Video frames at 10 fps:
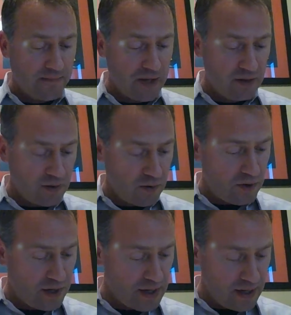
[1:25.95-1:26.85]

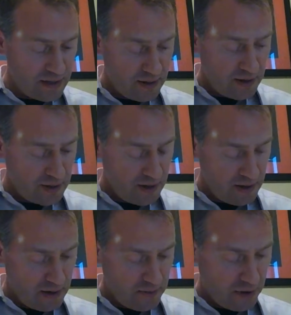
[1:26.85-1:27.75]
Illinois is
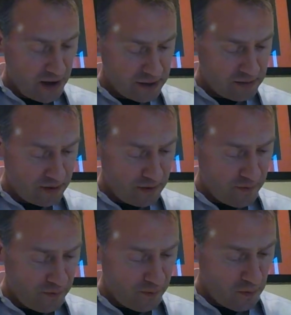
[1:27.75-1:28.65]
approximately
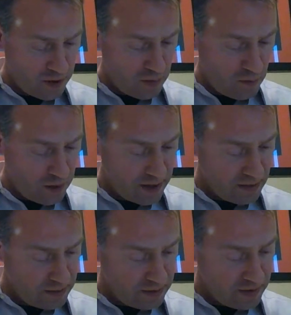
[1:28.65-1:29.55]
41, I
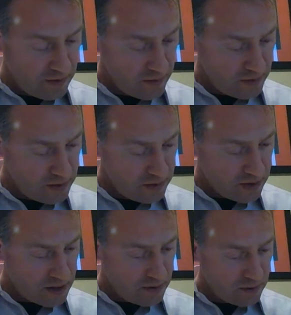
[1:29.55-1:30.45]
believe. I'm going to look
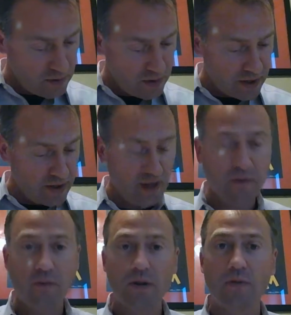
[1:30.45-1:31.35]
here real quick. Yeah,
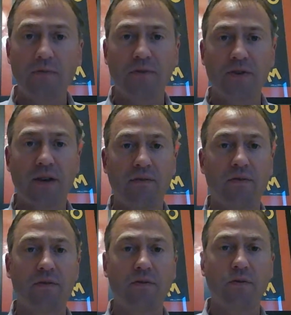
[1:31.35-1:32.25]
41% for
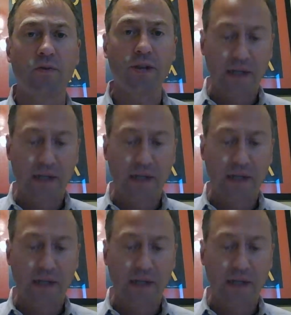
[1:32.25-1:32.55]
Illinois.